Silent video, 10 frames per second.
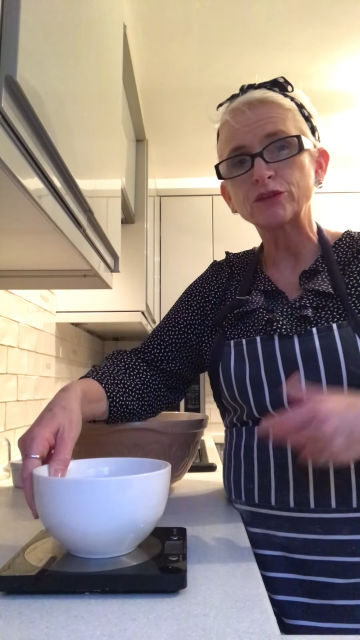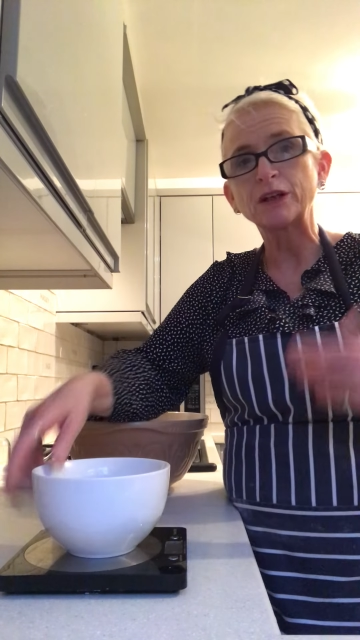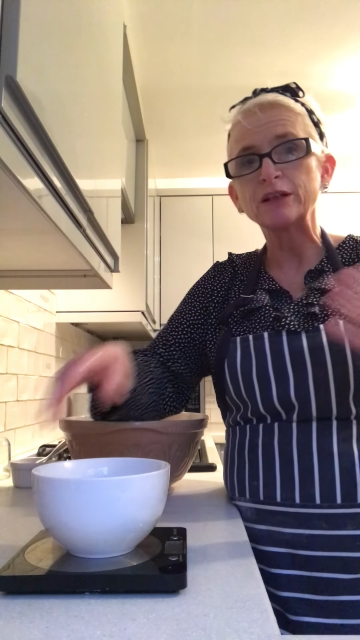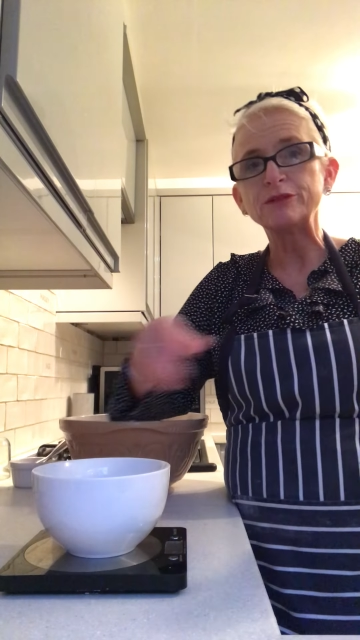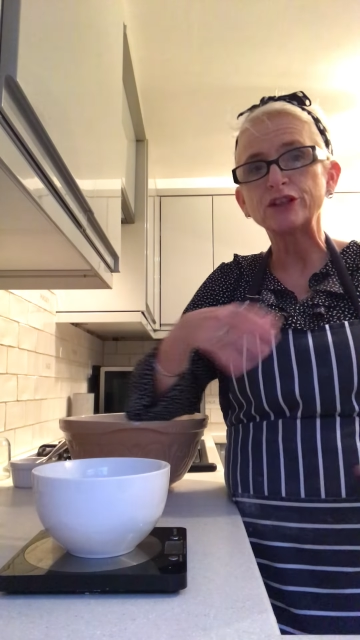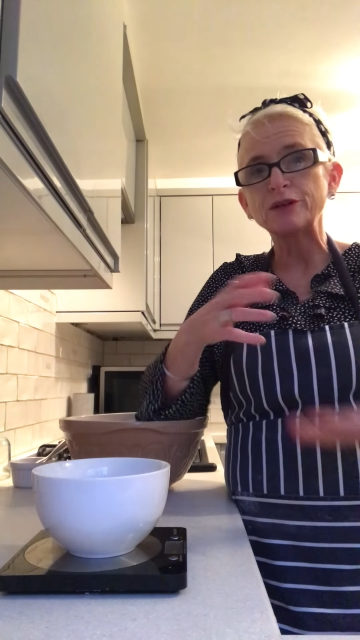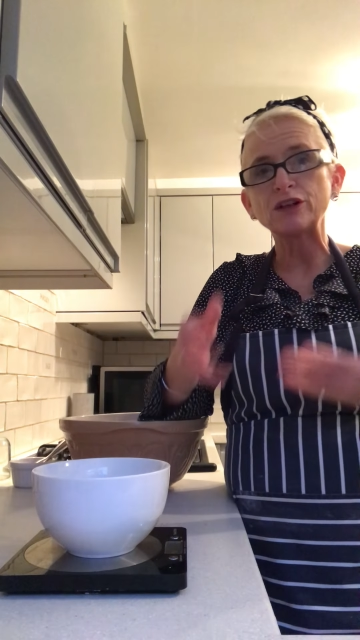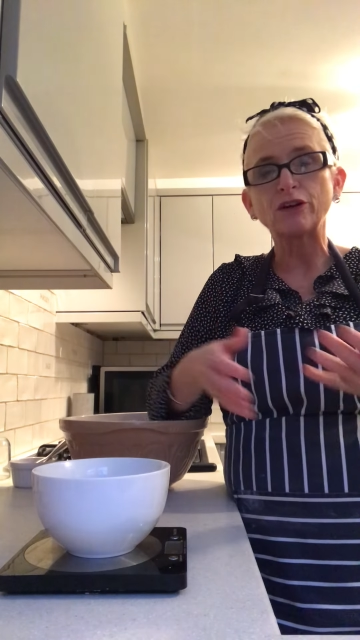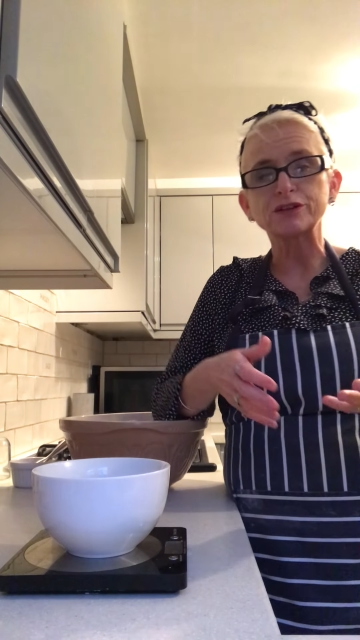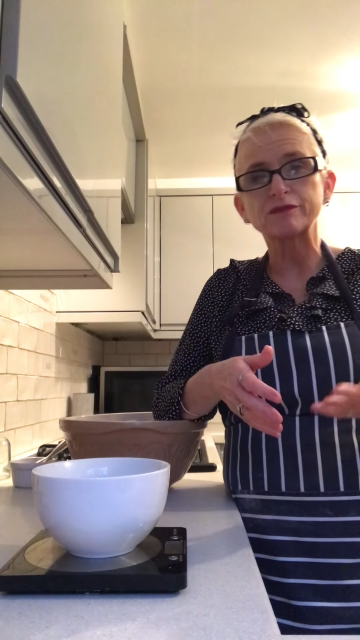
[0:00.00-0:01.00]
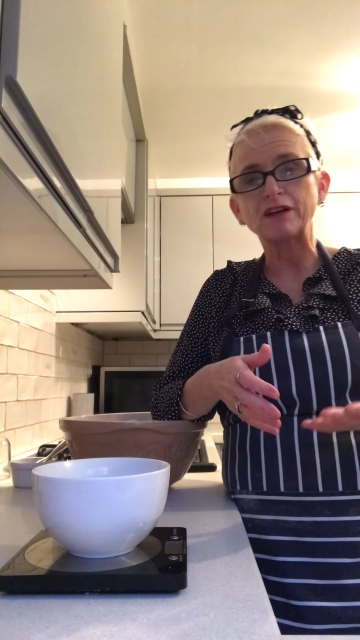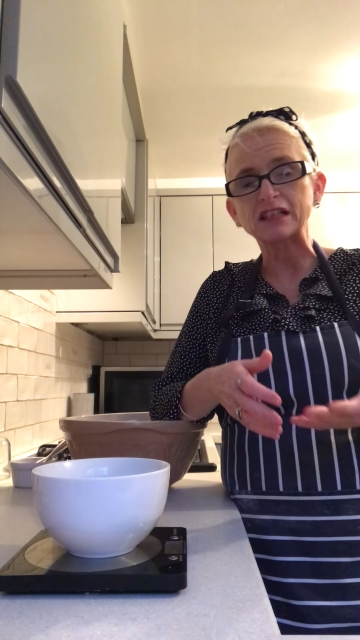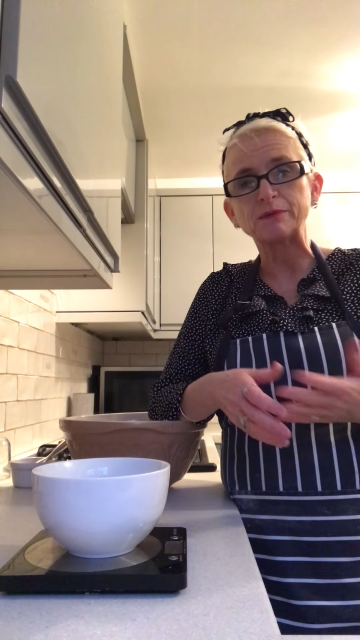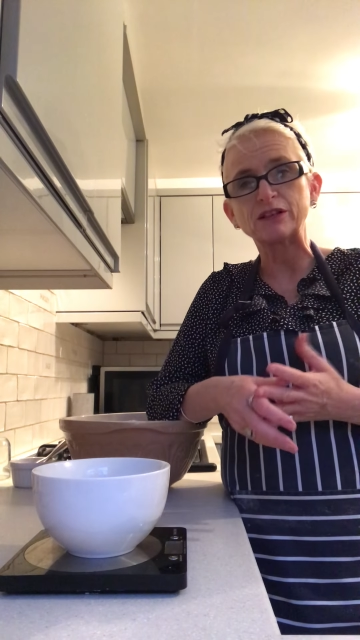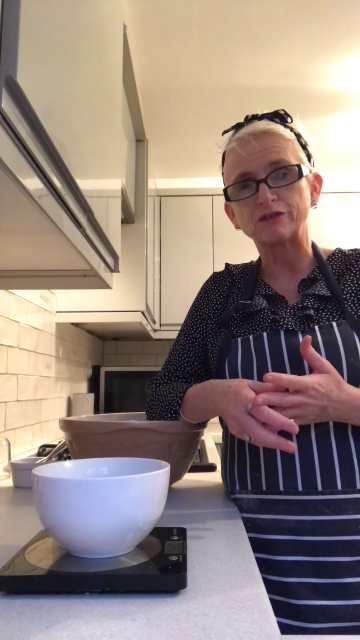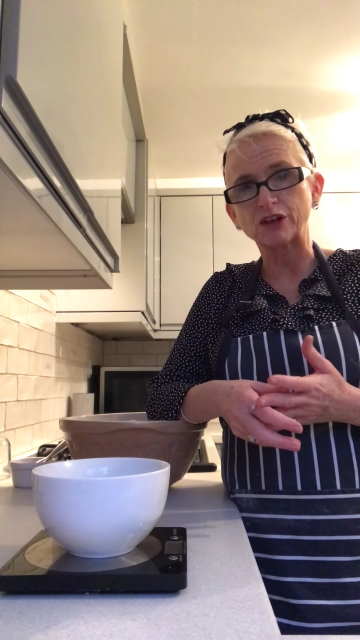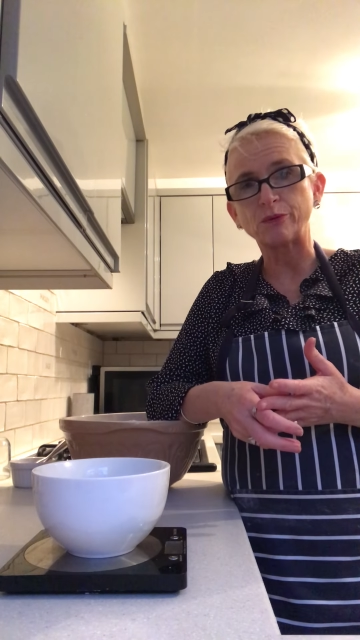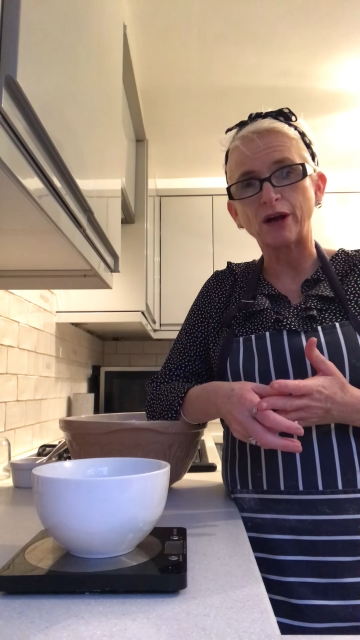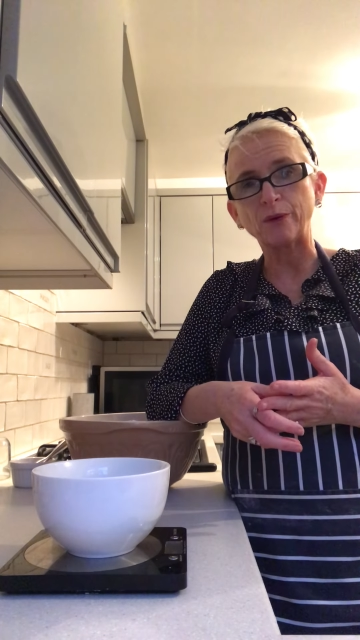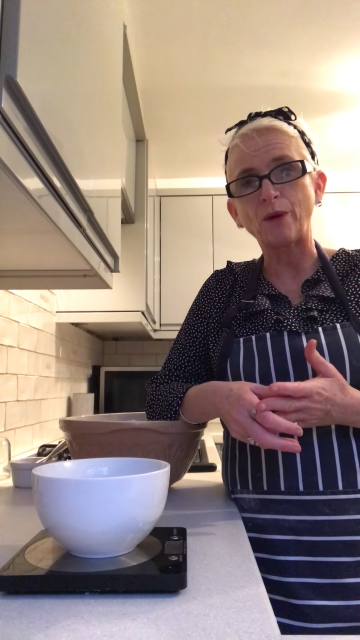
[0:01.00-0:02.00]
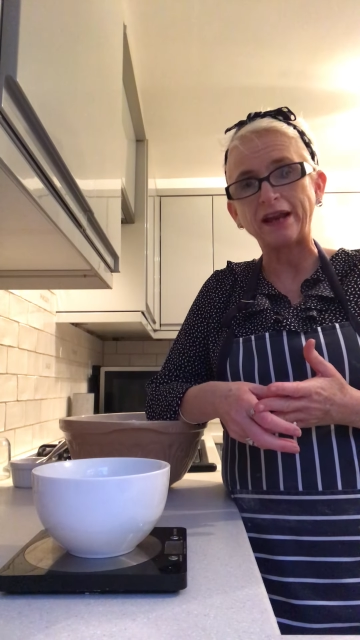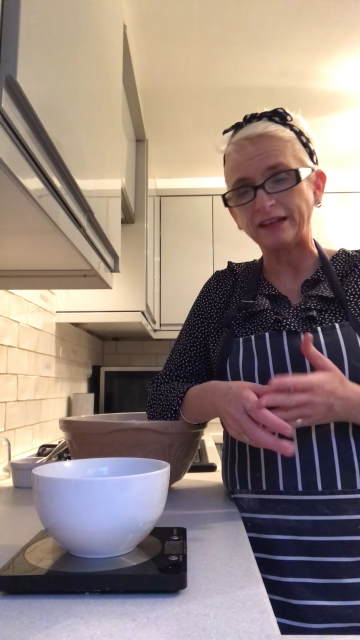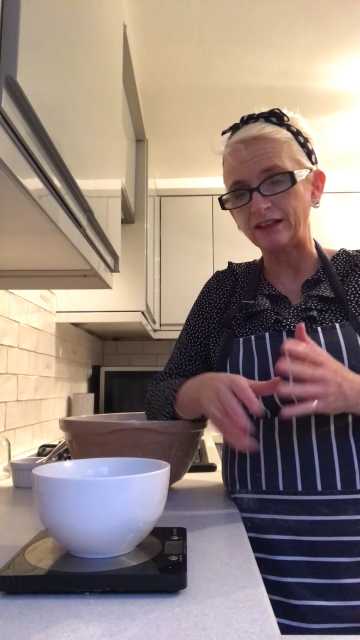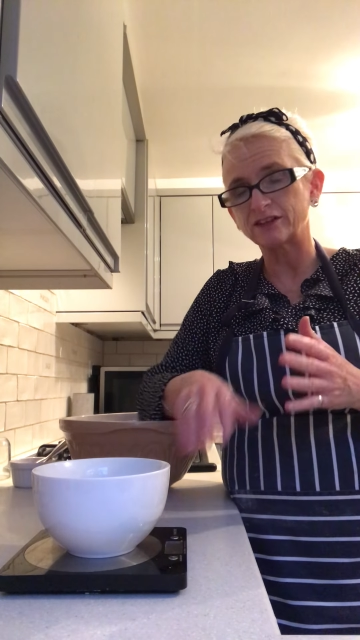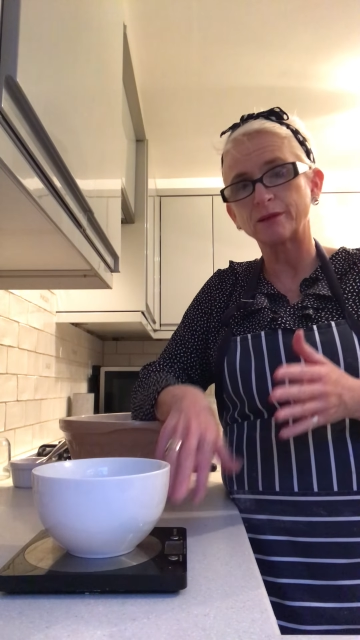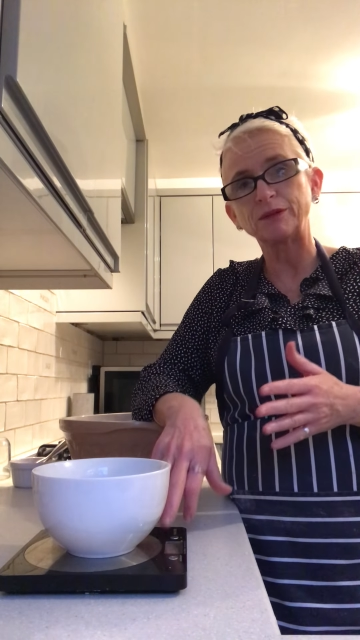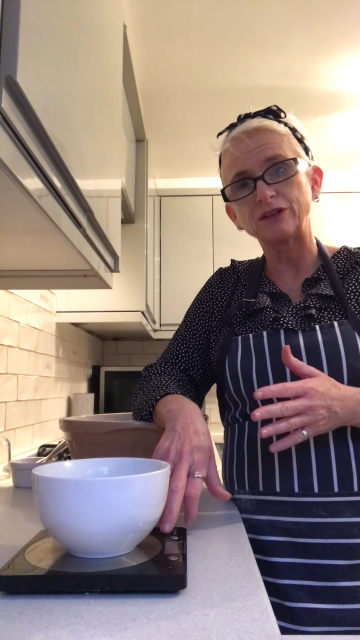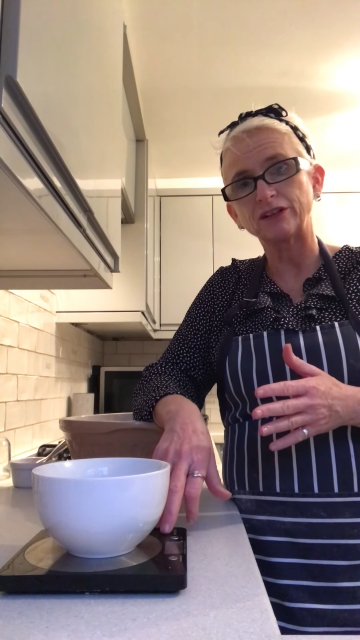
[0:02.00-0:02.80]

we're going to be doing lots of recipes that require weighing, so it'd be a good